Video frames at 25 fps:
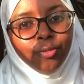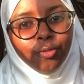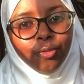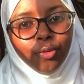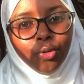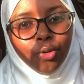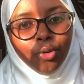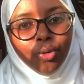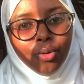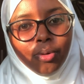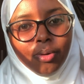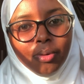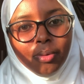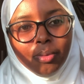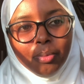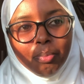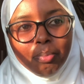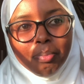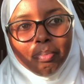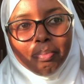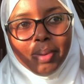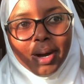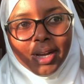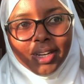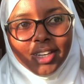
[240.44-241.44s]
for
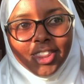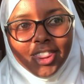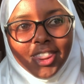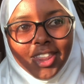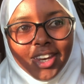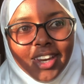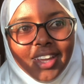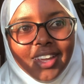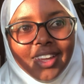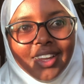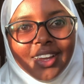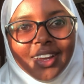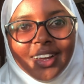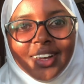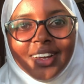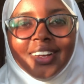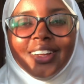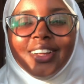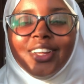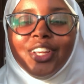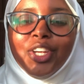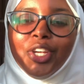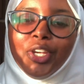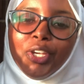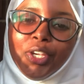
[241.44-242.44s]
part 3,
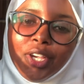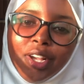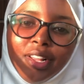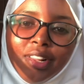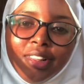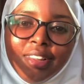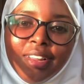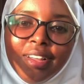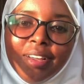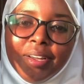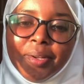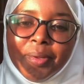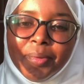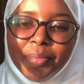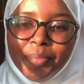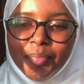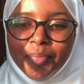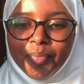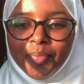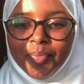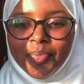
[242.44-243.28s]
inshallah.